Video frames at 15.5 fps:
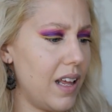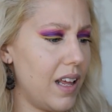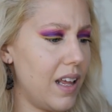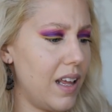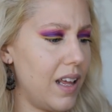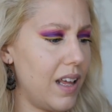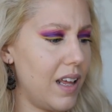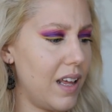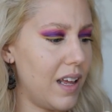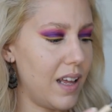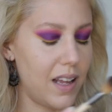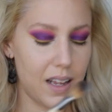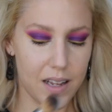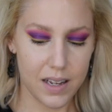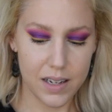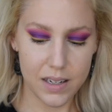
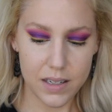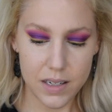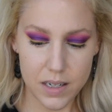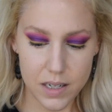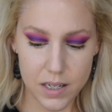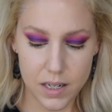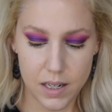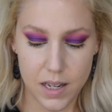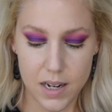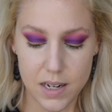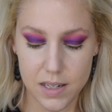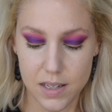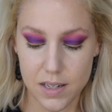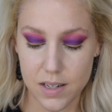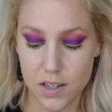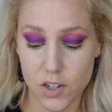And
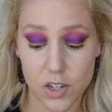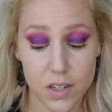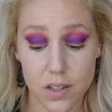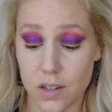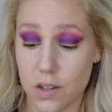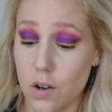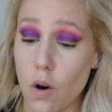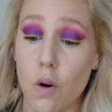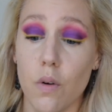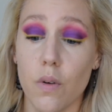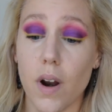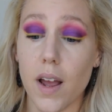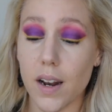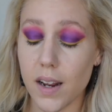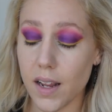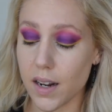let's just go
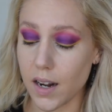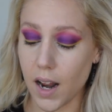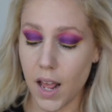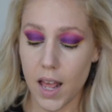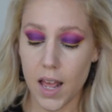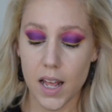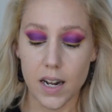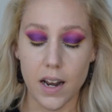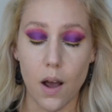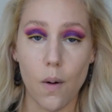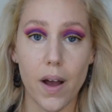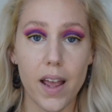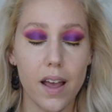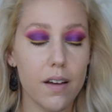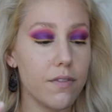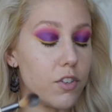right in. Now
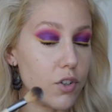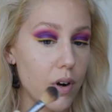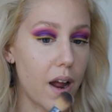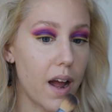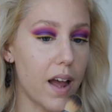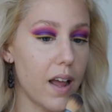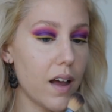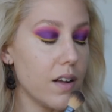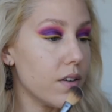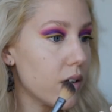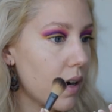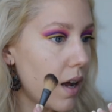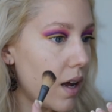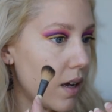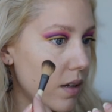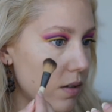I have dry under
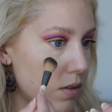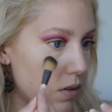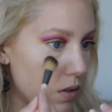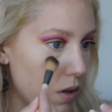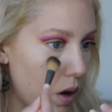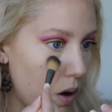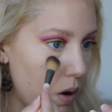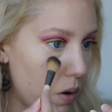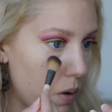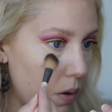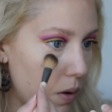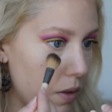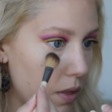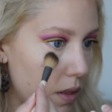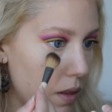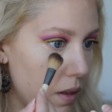eyes,
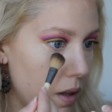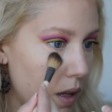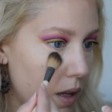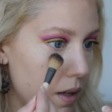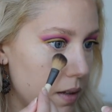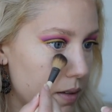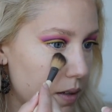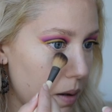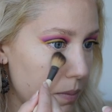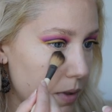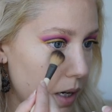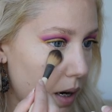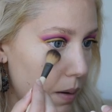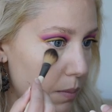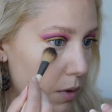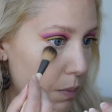so
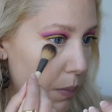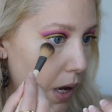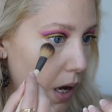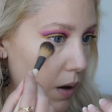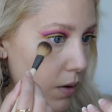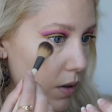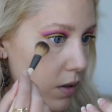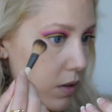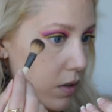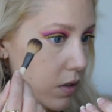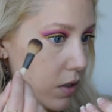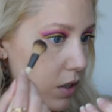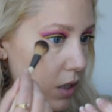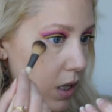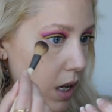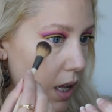sometimes
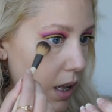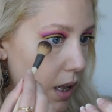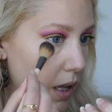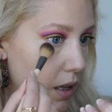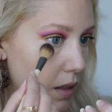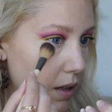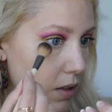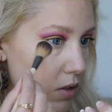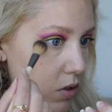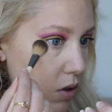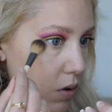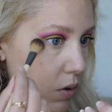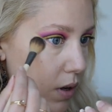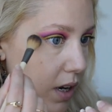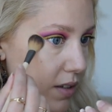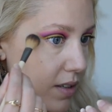powders like this
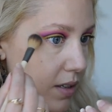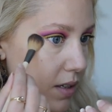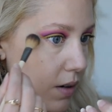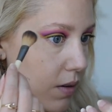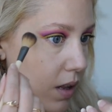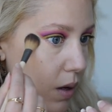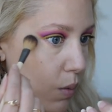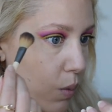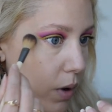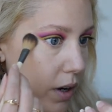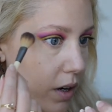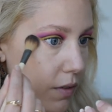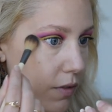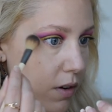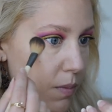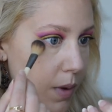don't necessarily
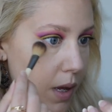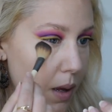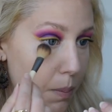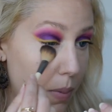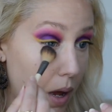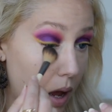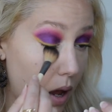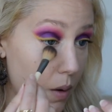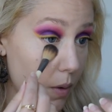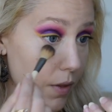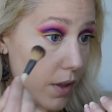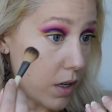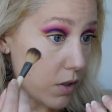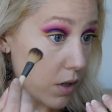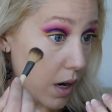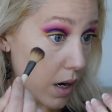work for me, but I
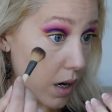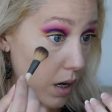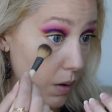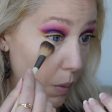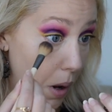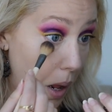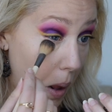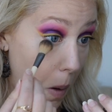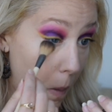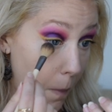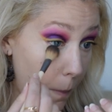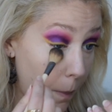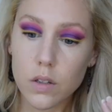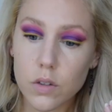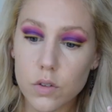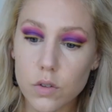wanted to try it anyway.
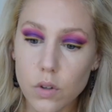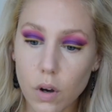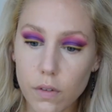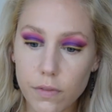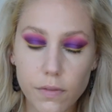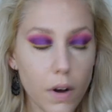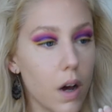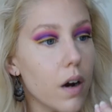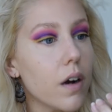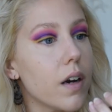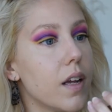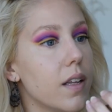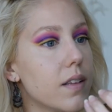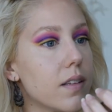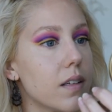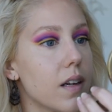So far,
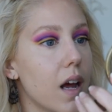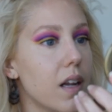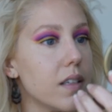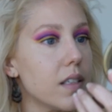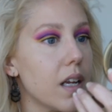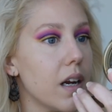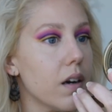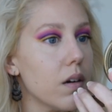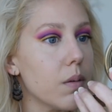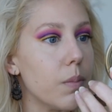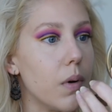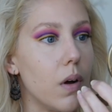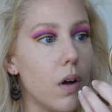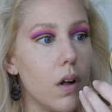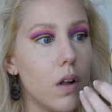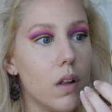it's not
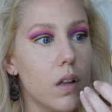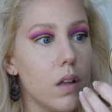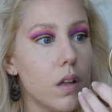terrible.